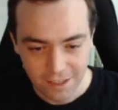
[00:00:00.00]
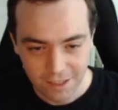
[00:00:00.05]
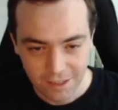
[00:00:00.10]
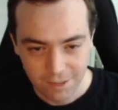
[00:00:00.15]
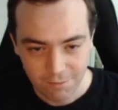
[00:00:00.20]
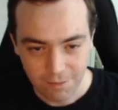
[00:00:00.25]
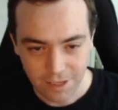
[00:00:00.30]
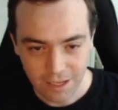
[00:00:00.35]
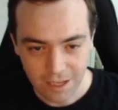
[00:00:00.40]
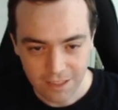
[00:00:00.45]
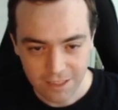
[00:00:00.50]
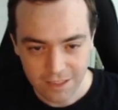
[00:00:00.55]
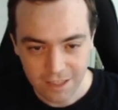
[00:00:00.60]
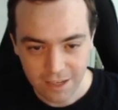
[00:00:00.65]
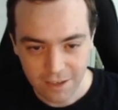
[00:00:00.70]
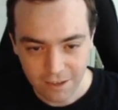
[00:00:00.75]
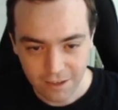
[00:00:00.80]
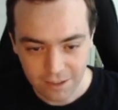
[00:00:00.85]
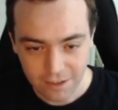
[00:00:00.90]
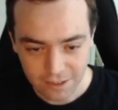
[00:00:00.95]
But yeah,
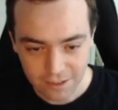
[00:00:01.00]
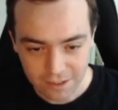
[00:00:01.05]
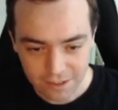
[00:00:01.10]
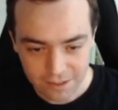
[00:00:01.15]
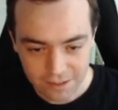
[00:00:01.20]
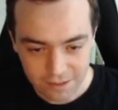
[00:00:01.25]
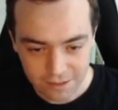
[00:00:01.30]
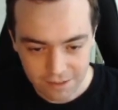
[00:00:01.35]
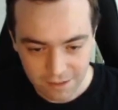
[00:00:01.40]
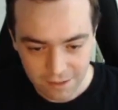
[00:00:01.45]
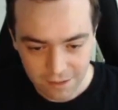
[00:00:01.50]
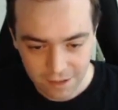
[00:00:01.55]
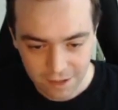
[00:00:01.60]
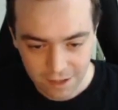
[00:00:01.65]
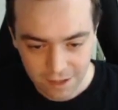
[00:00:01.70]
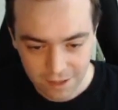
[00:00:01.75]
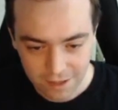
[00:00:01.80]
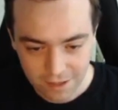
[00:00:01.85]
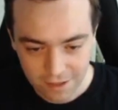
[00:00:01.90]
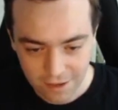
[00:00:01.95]
Sakuya's
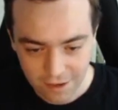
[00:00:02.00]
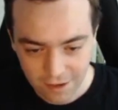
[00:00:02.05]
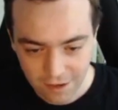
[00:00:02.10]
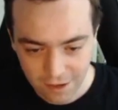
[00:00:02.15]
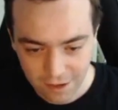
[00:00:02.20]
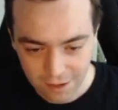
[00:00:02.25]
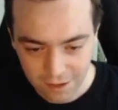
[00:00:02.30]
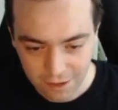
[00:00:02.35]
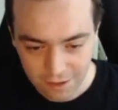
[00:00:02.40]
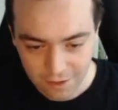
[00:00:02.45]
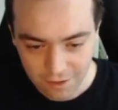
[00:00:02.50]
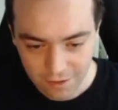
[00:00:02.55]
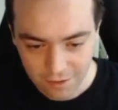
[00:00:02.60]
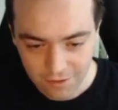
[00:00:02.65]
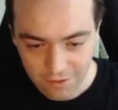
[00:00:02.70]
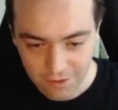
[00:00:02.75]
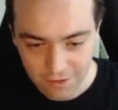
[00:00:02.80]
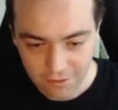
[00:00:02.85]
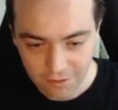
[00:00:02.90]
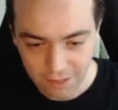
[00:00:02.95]
nons are all sort of
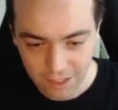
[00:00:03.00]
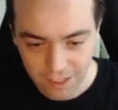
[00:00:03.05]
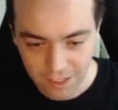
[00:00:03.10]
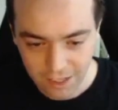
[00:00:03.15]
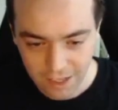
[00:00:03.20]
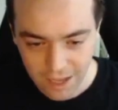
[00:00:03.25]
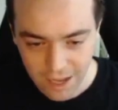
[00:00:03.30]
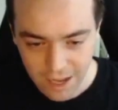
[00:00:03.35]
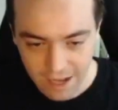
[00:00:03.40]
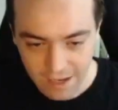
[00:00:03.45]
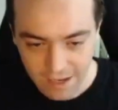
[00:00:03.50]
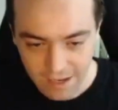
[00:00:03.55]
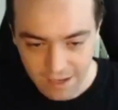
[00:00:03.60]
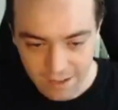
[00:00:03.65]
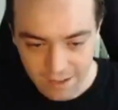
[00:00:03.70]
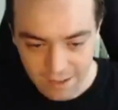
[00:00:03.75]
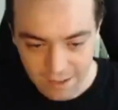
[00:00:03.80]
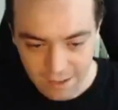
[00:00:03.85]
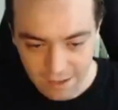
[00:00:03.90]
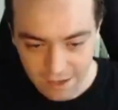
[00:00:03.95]
just reading ahead,
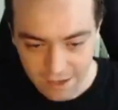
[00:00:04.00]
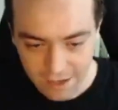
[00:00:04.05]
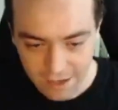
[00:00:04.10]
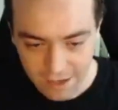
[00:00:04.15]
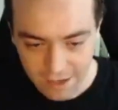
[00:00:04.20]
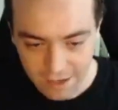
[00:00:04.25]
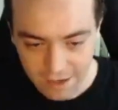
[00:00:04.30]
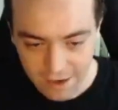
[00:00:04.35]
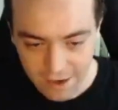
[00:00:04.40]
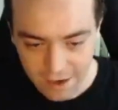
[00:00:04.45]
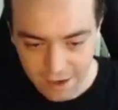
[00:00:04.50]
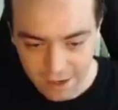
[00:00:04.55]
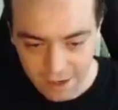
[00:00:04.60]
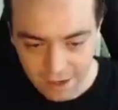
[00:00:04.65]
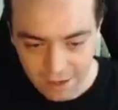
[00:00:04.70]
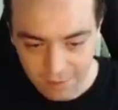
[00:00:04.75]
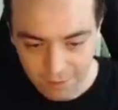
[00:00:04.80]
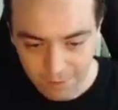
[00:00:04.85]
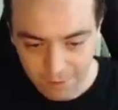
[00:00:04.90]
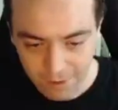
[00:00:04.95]
not
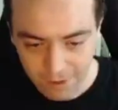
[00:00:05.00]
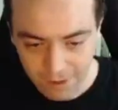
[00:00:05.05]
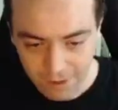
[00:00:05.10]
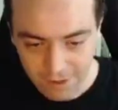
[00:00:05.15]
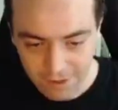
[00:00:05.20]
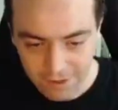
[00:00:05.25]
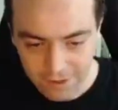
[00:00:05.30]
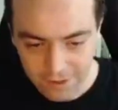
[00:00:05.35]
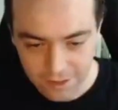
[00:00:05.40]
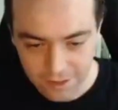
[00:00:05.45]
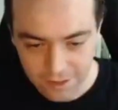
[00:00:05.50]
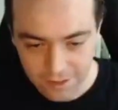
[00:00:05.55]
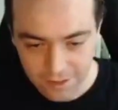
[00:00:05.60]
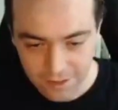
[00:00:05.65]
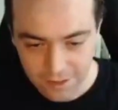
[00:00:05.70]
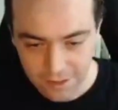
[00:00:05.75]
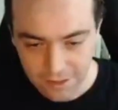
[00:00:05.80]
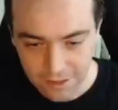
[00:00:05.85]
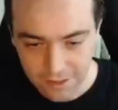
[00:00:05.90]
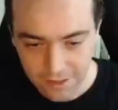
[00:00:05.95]
getting walled.
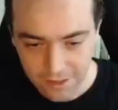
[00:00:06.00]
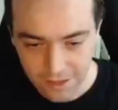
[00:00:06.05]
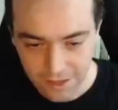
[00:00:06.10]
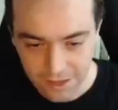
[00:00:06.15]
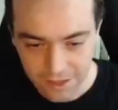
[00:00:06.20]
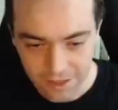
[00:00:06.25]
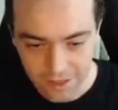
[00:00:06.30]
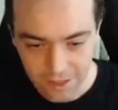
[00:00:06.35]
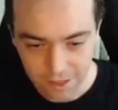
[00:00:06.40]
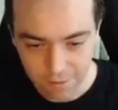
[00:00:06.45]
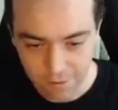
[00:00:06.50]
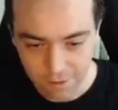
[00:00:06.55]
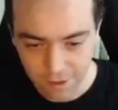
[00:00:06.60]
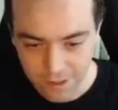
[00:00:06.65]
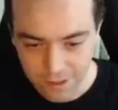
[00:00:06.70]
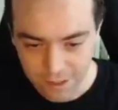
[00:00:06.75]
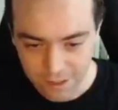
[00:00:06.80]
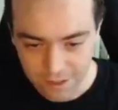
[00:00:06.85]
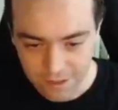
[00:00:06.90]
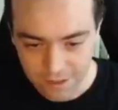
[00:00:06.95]
I didn't get
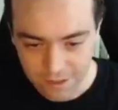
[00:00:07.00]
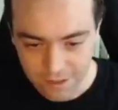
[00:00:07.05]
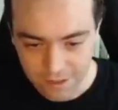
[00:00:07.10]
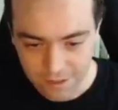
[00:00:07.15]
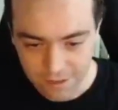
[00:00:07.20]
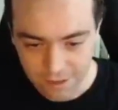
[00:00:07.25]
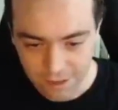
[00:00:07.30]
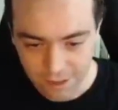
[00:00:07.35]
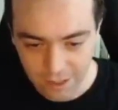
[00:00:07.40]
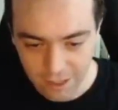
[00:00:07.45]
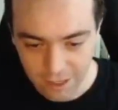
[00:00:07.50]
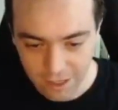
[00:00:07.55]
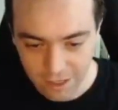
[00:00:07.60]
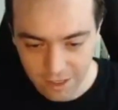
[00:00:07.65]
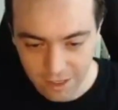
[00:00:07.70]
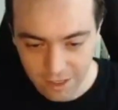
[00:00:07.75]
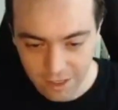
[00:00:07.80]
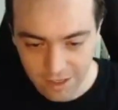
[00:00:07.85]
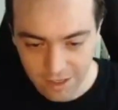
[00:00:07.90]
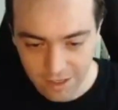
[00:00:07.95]
walled, I just didn't read ahead
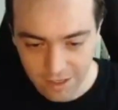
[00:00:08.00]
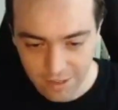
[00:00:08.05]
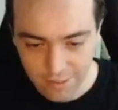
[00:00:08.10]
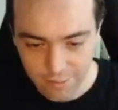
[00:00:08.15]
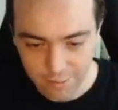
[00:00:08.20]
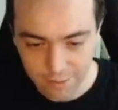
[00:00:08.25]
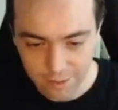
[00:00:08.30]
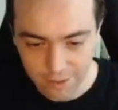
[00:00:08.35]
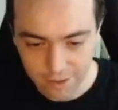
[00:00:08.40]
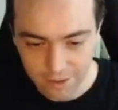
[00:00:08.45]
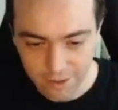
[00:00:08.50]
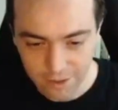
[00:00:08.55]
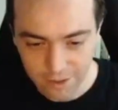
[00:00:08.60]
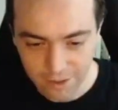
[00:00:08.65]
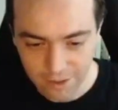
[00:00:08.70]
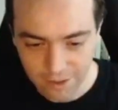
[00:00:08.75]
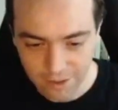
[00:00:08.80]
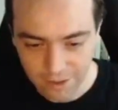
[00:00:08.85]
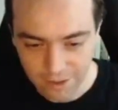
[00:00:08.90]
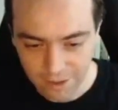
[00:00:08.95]
that time, but
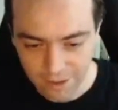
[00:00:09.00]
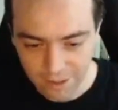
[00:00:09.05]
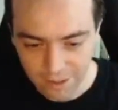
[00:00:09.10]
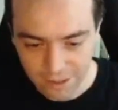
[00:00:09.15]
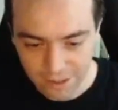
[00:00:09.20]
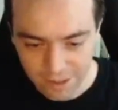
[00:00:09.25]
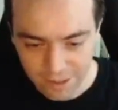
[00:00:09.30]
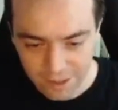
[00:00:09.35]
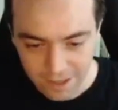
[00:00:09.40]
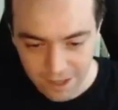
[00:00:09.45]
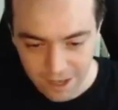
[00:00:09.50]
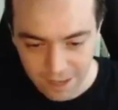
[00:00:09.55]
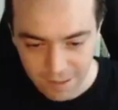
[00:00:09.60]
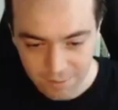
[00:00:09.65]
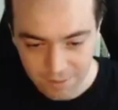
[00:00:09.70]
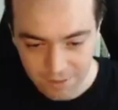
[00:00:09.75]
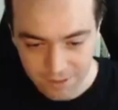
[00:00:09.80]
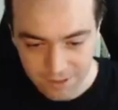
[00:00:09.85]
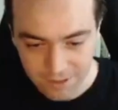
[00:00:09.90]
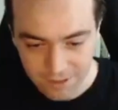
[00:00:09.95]
it
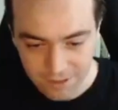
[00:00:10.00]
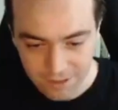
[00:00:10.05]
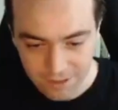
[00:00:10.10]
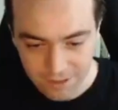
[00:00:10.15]
happens.